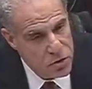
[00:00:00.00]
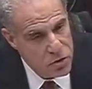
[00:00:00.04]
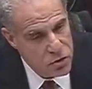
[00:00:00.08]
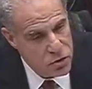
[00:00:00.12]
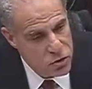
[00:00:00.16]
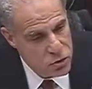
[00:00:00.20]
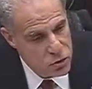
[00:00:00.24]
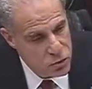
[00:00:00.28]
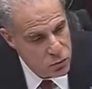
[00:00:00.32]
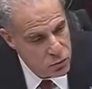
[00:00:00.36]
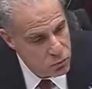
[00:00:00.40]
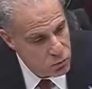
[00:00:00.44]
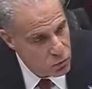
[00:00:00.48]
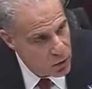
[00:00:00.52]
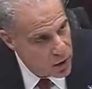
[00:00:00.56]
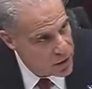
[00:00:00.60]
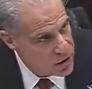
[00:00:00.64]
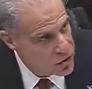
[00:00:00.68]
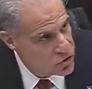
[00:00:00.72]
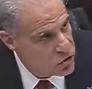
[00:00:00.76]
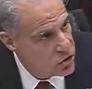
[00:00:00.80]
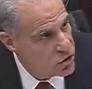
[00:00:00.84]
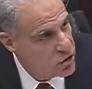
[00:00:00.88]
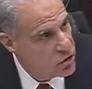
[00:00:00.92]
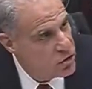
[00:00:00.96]
to
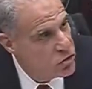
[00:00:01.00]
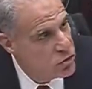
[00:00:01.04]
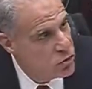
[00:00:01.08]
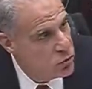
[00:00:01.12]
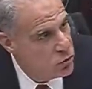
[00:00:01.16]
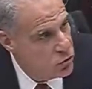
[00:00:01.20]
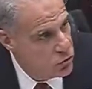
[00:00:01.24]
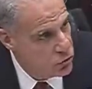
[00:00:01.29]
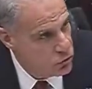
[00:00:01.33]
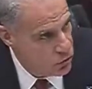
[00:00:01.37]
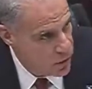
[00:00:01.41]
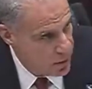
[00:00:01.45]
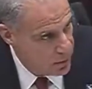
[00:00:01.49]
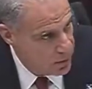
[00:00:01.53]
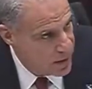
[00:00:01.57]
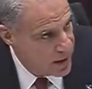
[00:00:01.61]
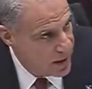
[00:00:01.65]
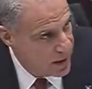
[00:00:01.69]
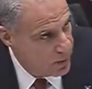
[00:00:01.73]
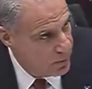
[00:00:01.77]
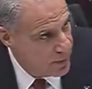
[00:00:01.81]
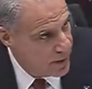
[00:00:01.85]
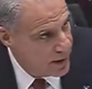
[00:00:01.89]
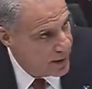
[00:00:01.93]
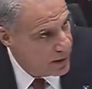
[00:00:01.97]
Russia, to the Trump
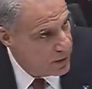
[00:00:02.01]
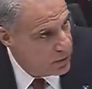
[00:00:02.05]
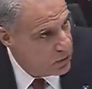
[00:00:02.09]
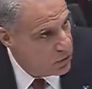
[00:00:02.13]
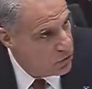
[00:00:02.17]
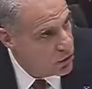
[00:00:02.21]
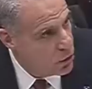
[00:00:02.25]
campaign.